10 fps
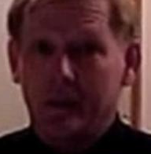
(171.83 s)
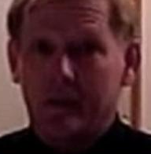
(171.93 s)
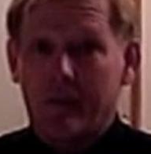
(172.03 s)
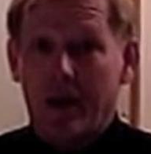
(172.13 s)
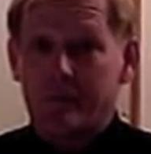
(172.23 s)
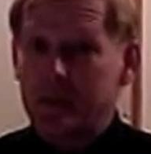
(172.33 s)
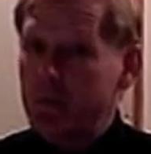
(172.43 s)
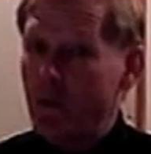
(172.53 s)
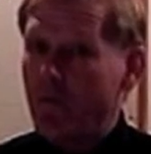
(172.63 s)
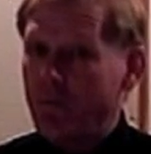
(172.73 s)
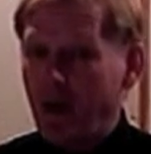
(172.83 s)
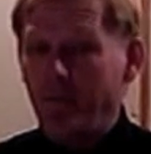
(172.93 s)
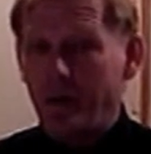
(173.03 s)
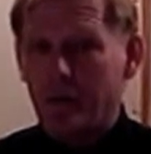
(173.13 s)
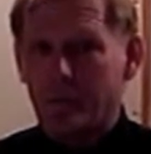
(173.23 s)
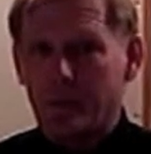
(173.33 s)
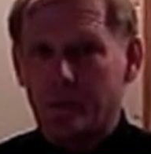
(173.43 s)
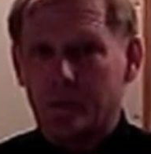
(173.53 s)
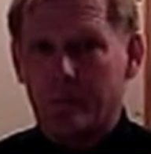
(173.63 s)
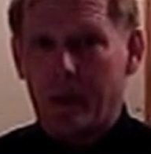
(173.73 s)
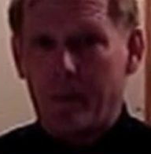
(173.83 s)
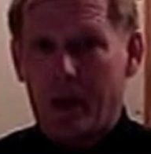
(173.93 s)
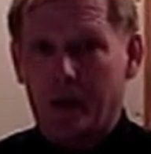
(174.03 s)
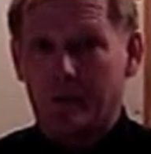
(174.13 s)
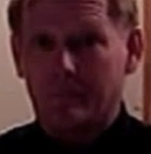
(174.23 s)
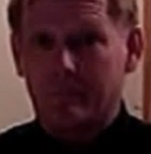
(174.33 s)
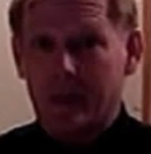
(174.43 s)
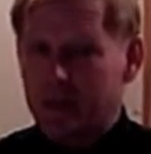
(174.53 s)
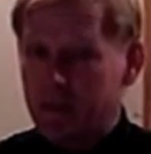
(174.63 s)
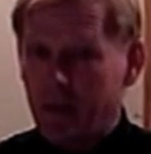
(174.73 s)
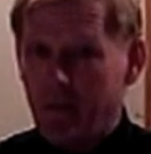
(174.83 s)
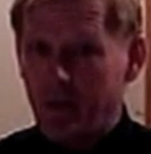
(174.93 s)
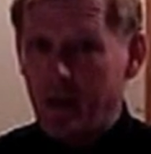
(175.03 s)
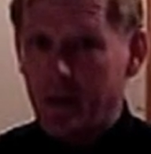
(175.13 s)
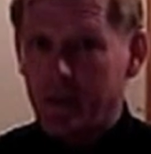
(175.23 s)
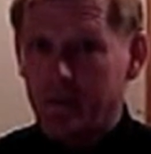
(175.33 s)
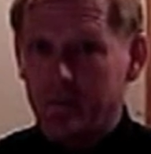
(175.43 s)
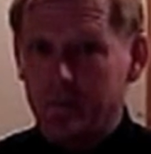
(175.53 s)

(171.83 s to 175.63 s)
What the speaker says: If I have 0 $5 bills in my pocket, I still have nothing.